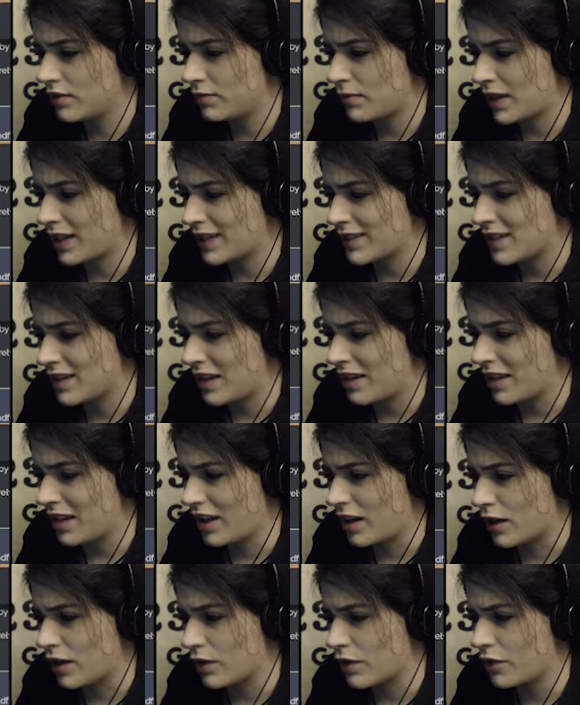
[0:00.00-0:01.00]
Make a
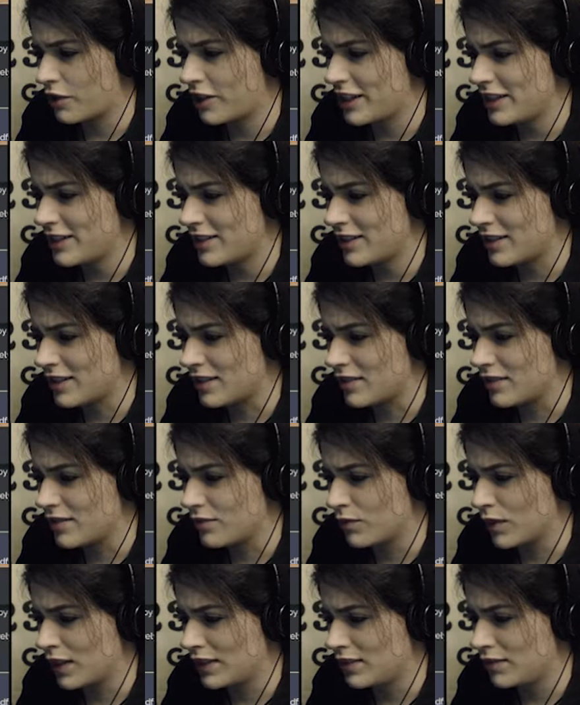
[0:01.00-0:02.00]
delicate inquiry to the
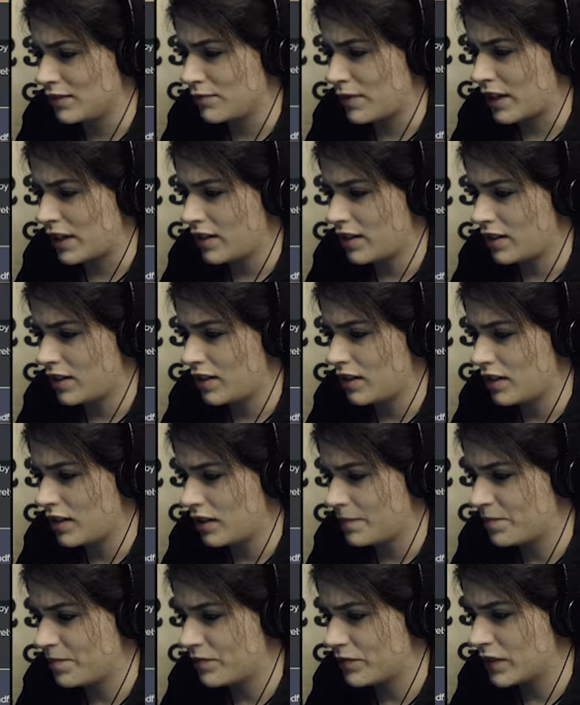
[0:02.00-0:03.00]
wizened mayor?
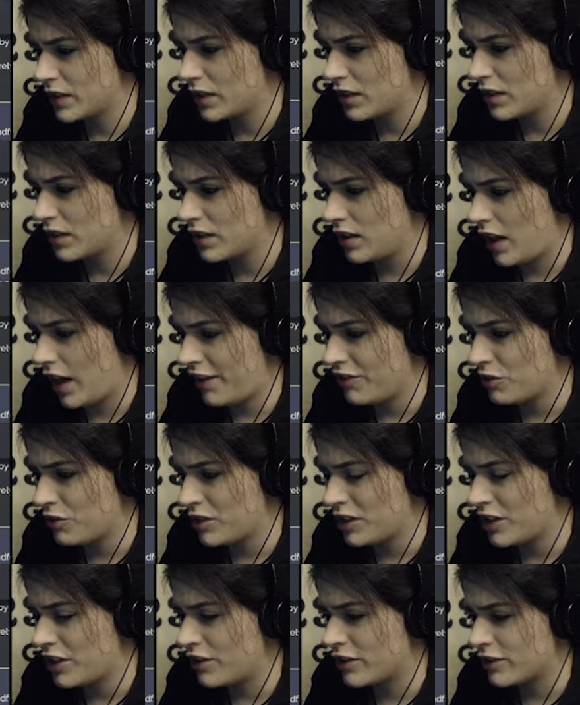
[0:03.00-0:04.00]

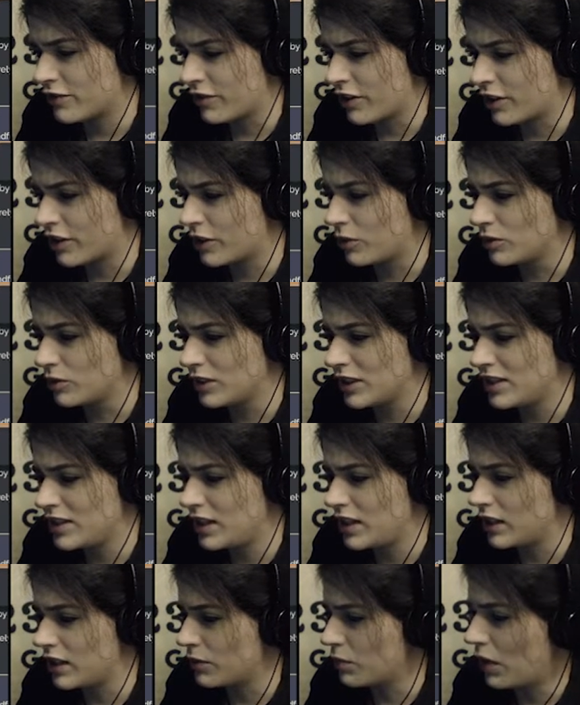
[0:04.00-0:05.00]
Everyone here is very old
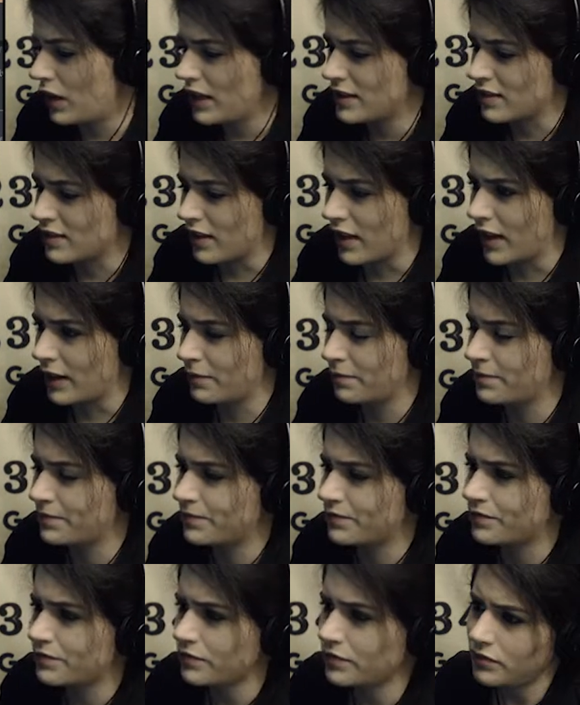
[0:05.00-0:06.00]
indeed. Why is that?
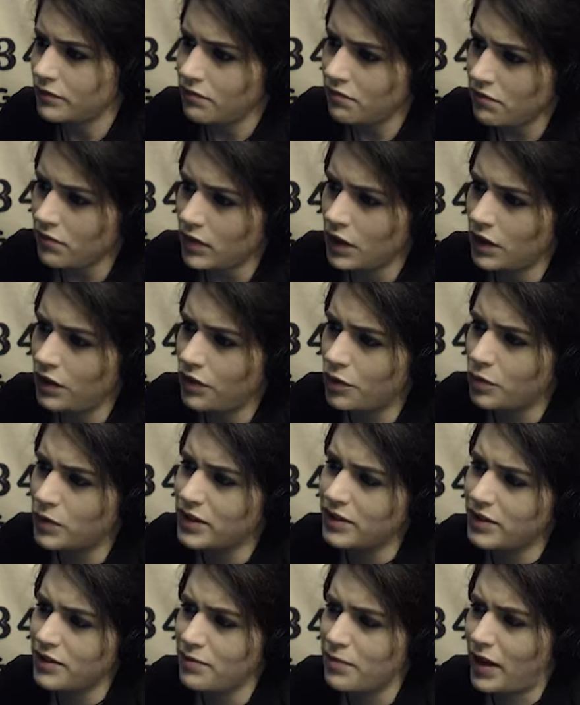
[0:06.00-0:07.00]
The
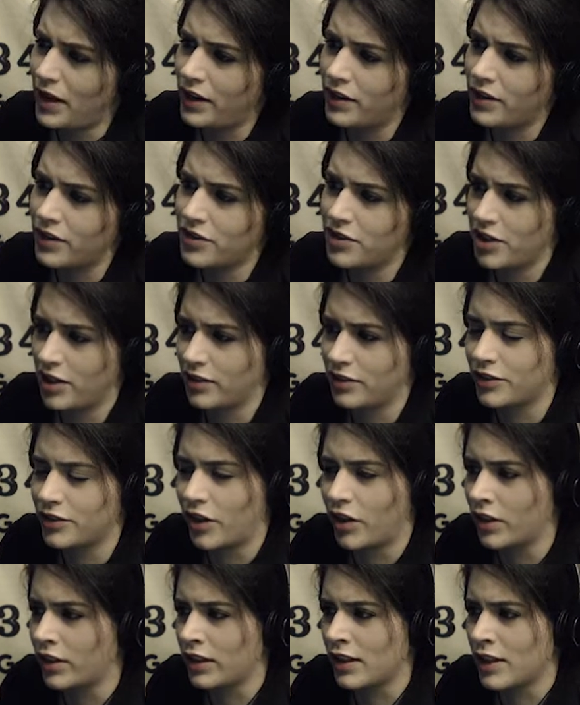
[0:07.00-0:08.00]
wizened mayor chuckles
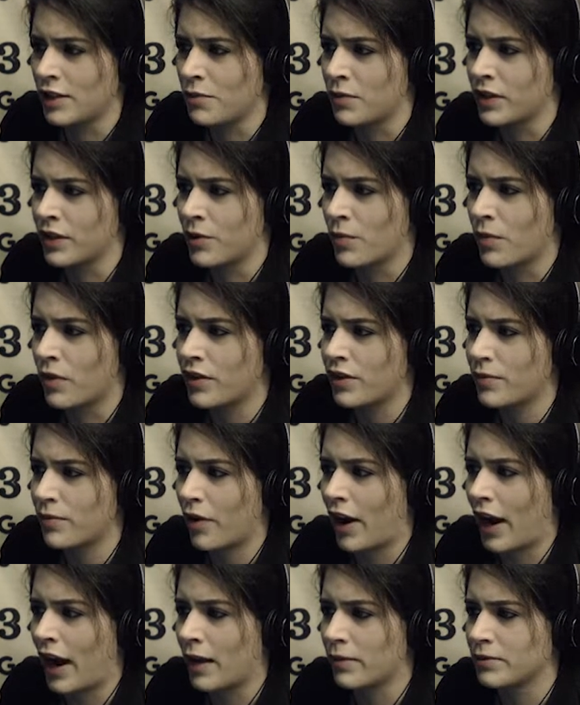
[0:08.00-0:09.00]
heartily when you wonder
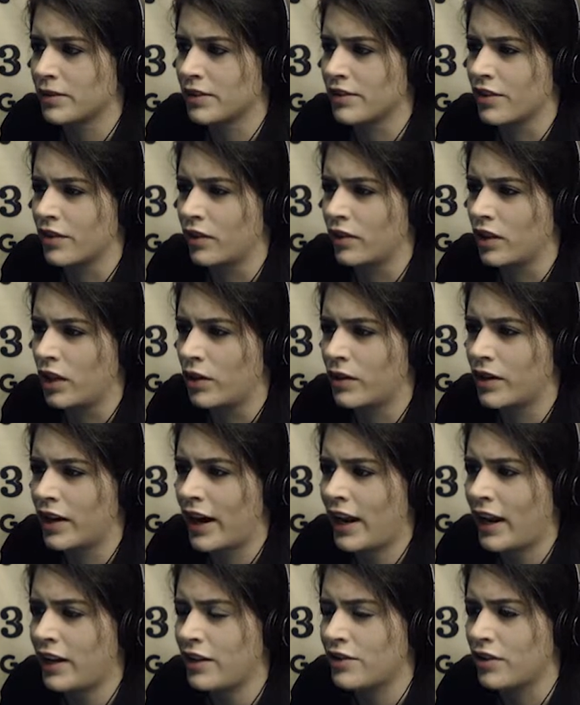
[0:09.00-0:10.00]
perhaps is there a lower
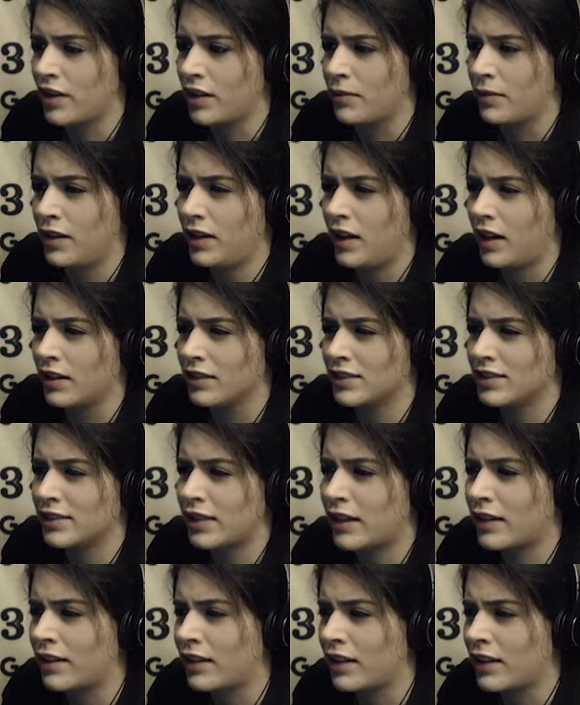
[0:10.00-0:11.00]
age limit on
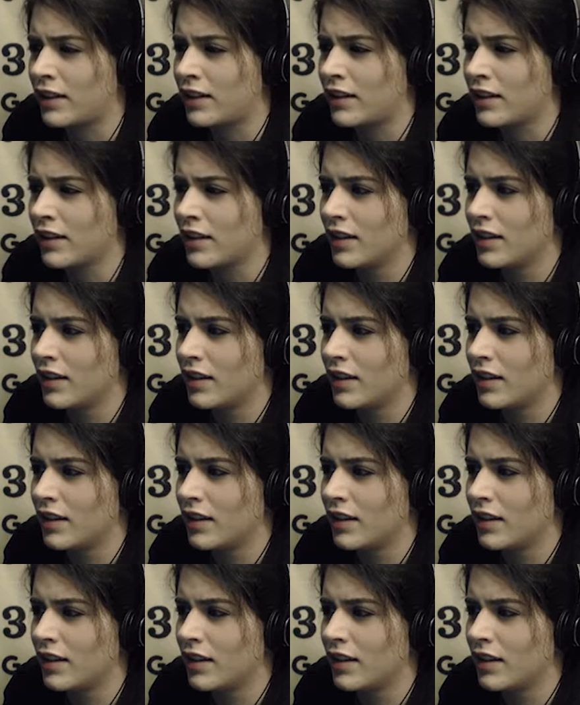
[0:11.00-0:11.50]
settling